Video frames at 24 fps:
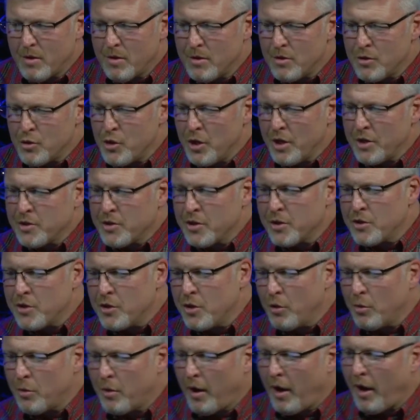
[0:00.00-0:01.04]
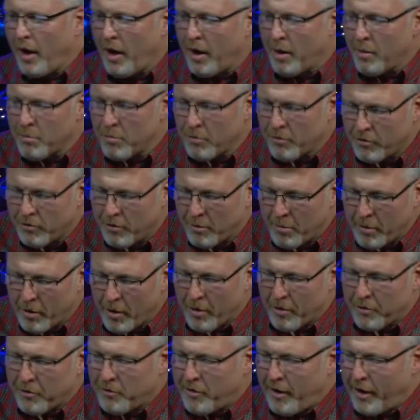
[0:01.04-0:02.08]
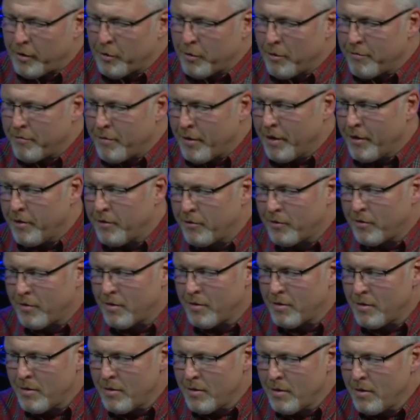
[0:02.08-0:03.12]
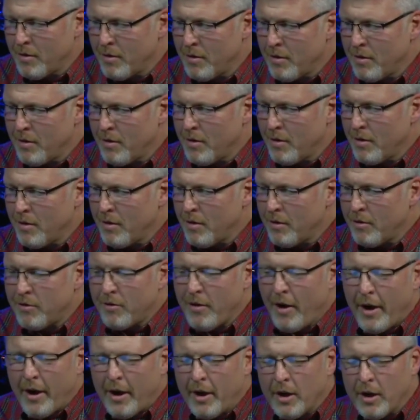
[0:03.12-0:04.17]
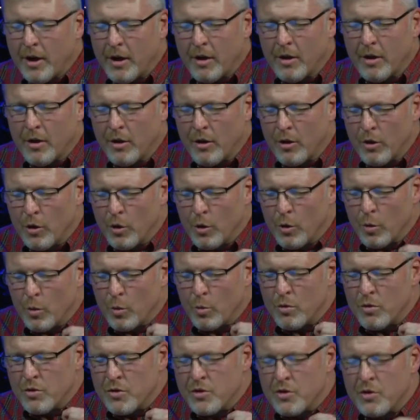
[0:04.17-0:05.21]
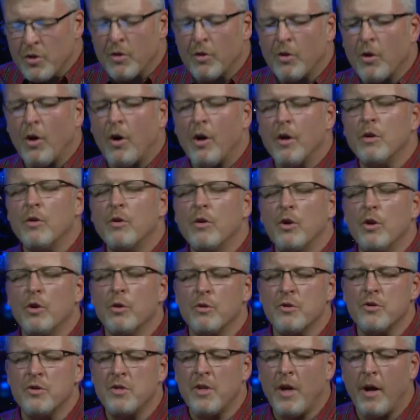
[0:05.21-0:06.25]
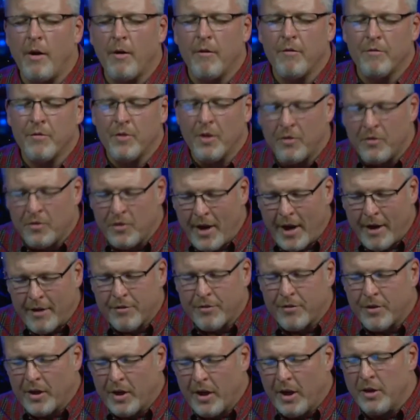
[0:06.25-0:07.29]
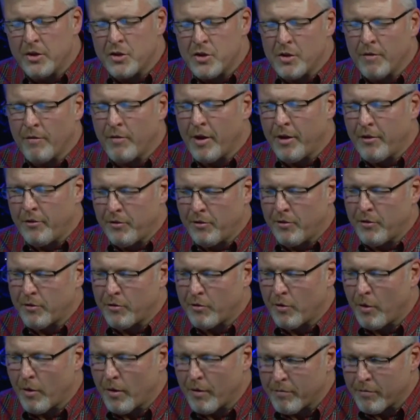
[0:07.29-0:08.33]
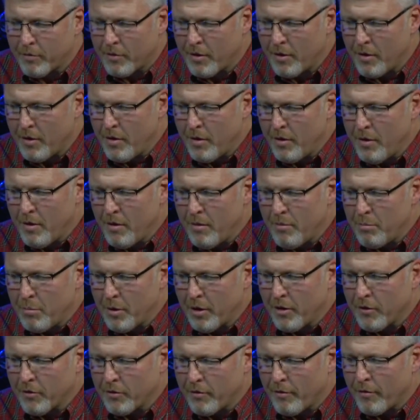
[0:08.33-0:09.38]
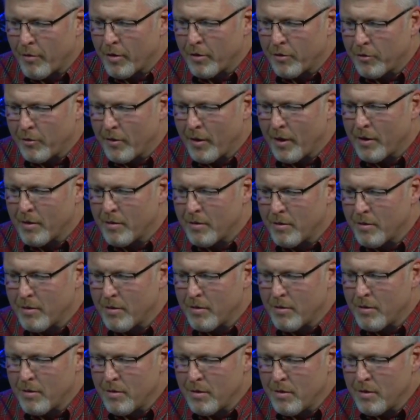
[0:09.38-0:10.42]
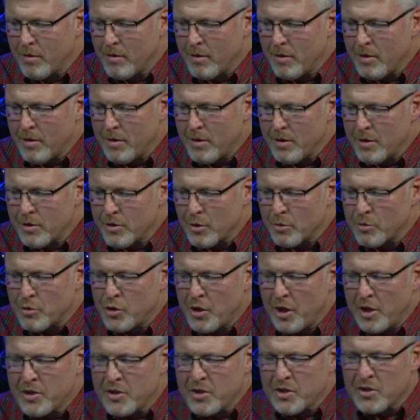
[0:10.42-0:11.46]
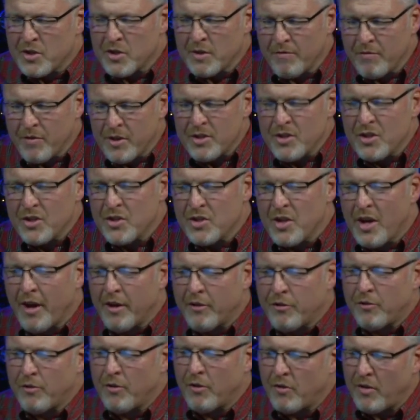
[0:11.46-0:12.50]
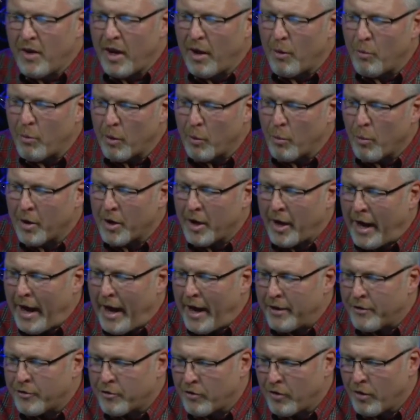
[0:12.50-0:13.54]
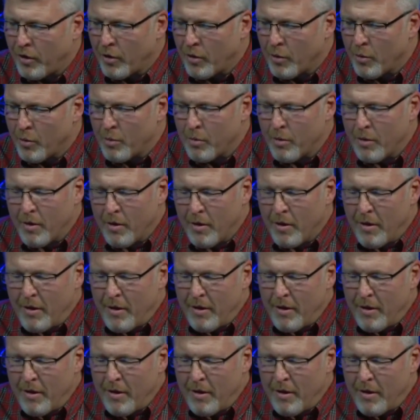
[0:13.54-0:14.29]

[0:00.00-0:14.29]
Jesus, you came to be our sacrifice. Dying, you took on yourself the death that each of us deserved because of our sin. So, Jesus, if this is us, today we want to ask you